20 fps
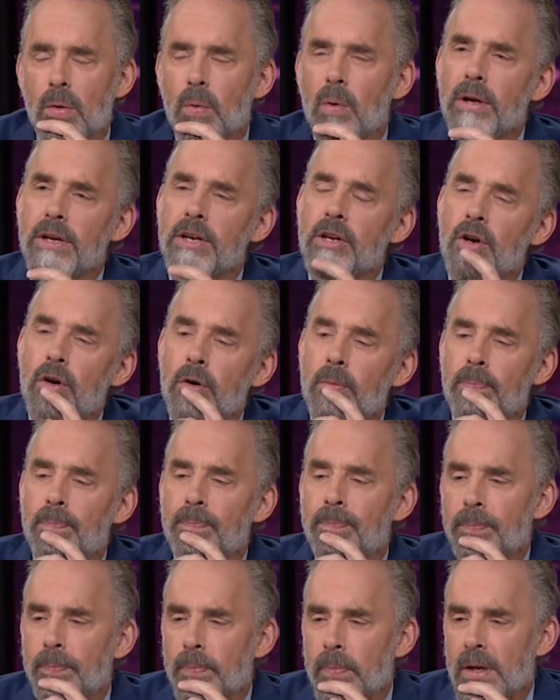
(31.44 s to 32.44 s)
Well,
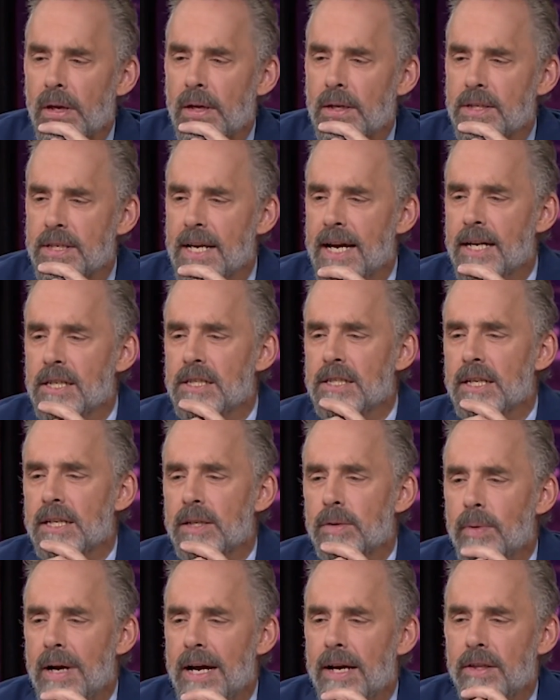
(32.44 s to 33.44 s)
it's actually
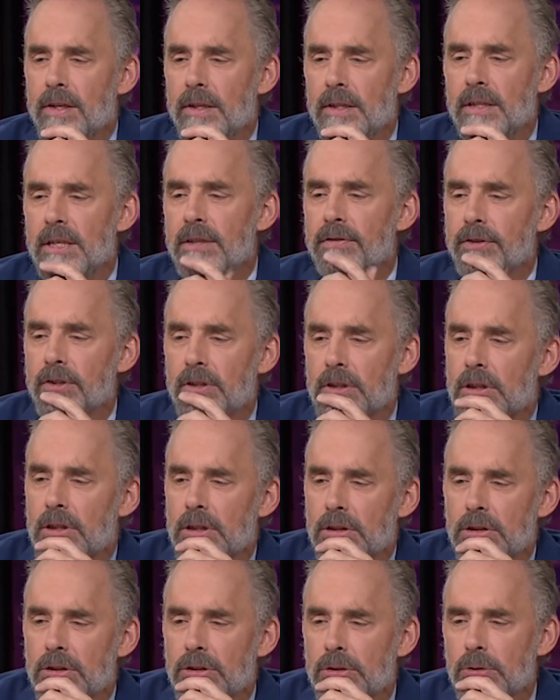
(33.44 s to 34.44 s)
rather
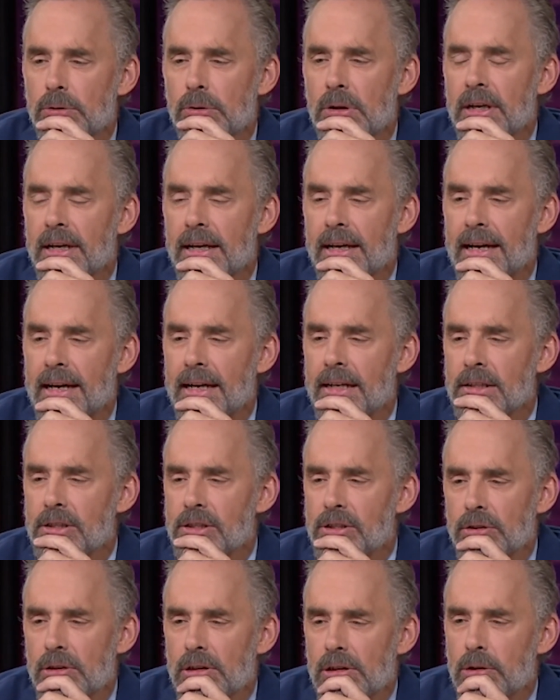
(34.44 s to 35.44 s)
difficult to
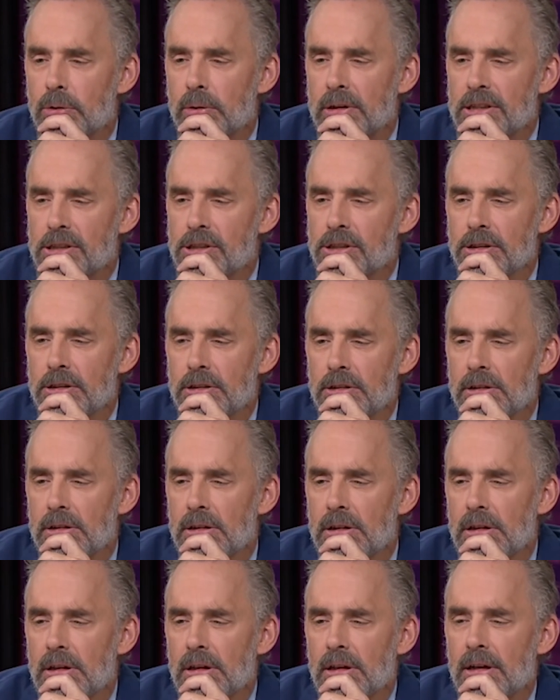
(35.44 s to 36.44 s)
answer a question
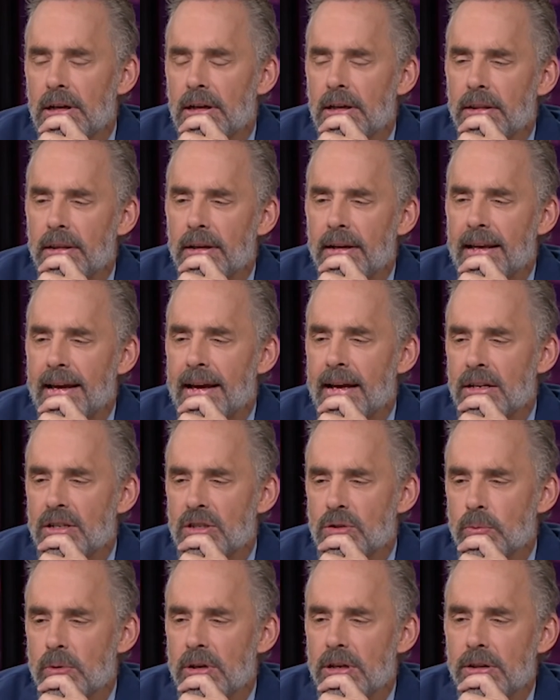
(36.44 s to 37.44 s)
that
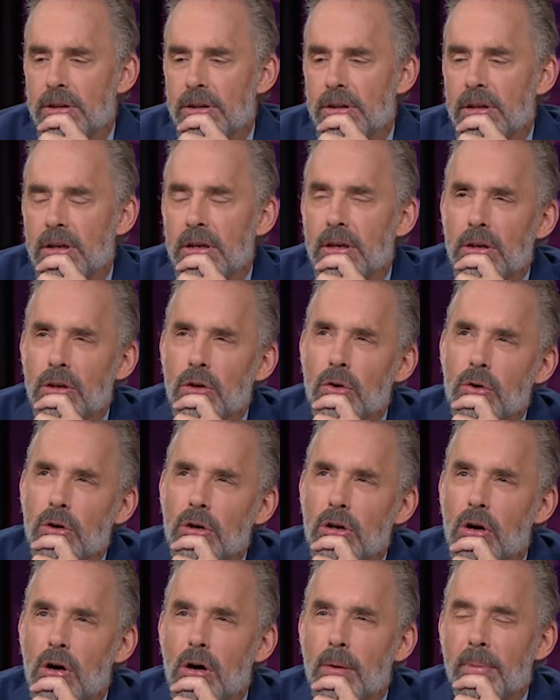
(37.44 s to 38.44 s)
ends with your
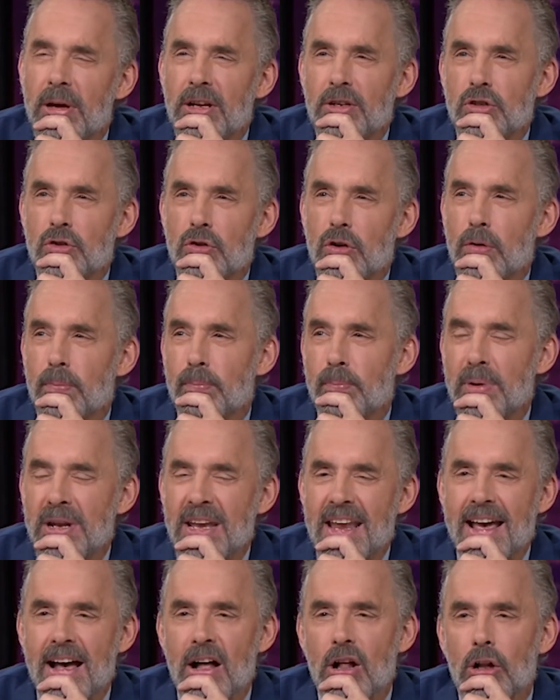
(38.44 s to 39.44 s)
comments are
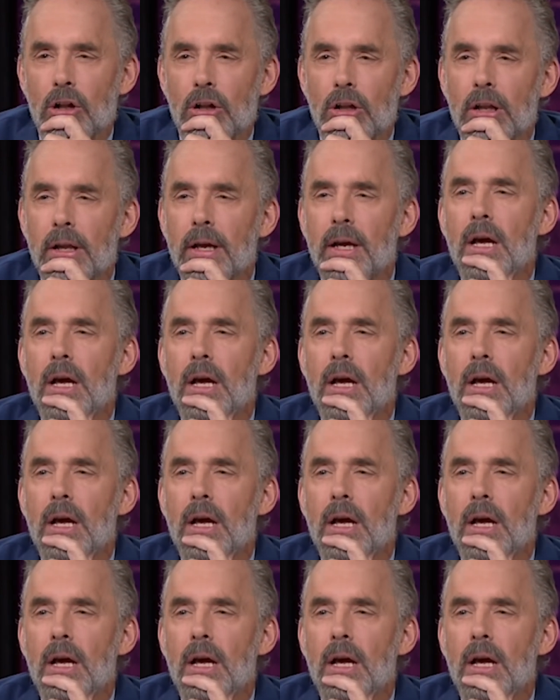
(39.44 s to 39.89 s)
banal